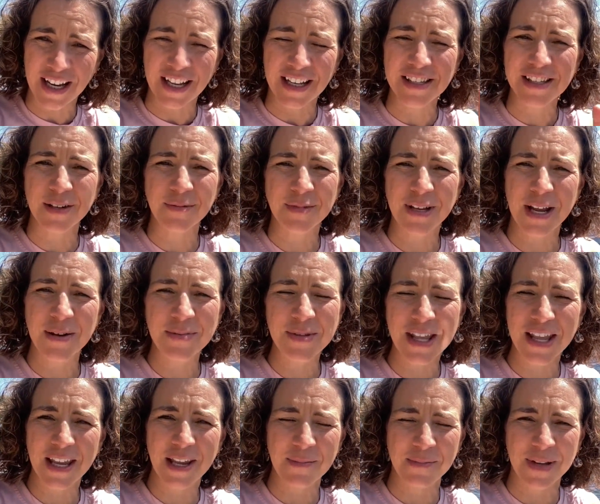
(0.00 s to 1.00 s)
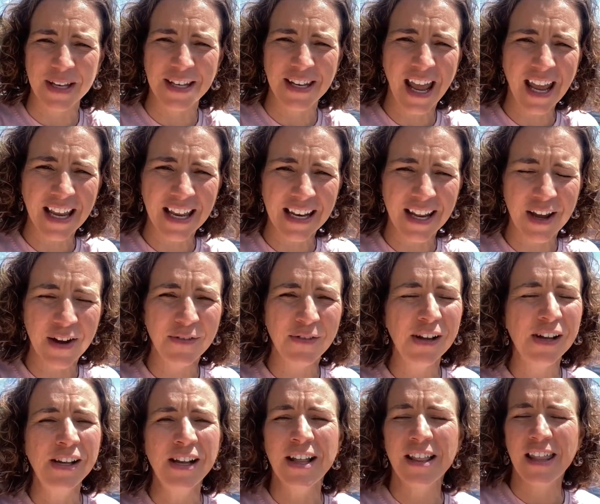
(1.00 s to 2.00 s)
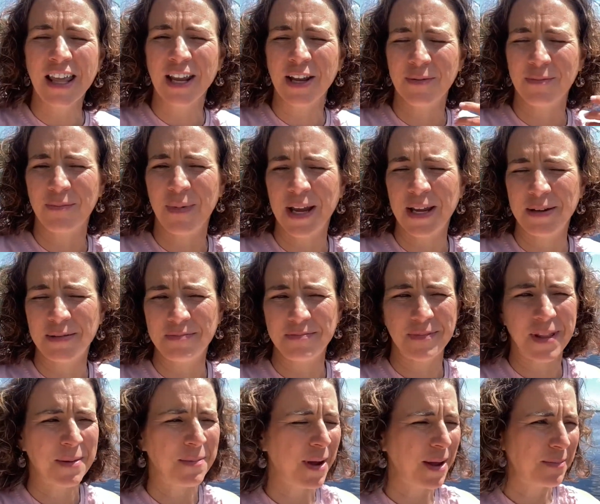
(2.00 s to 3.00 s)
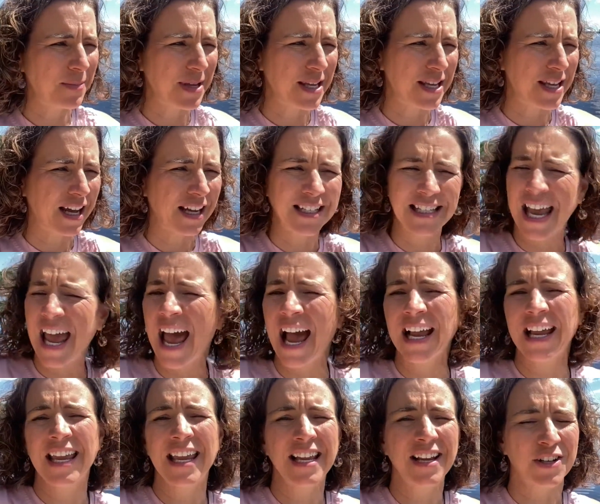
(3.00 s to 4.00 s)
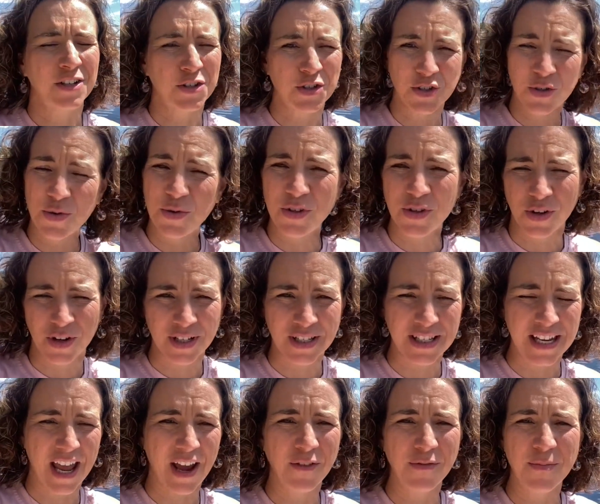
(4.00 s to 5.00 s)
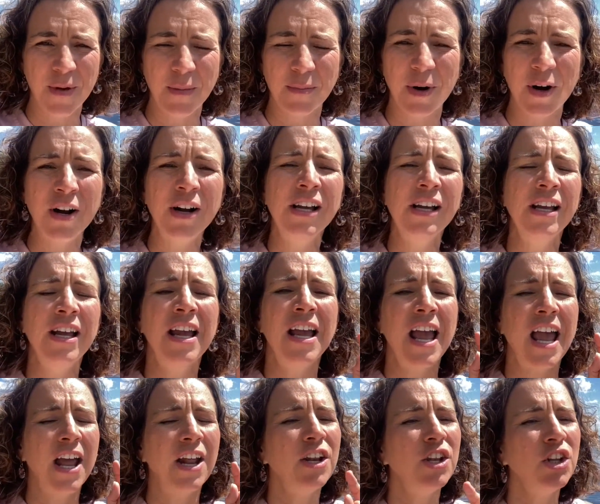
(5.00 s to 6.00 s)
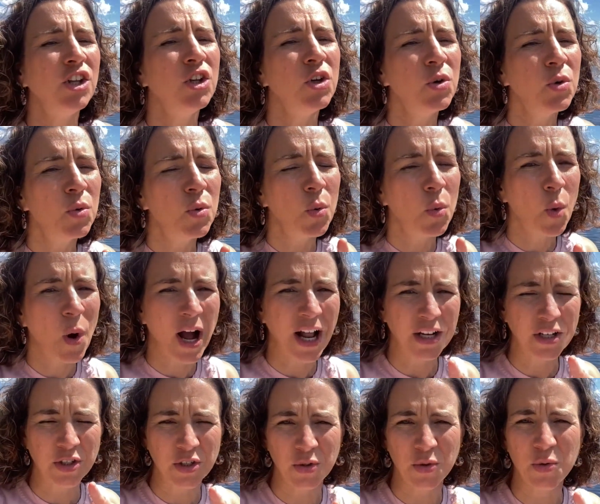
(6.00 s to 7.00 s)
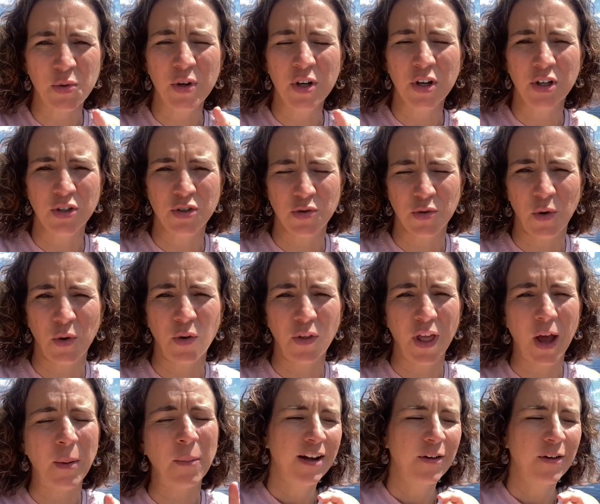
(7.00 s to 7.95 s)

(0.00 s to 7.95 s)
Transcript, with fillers: Sometimes they can be negative. They can might they might be attacking a student or a staff member and you want to control them.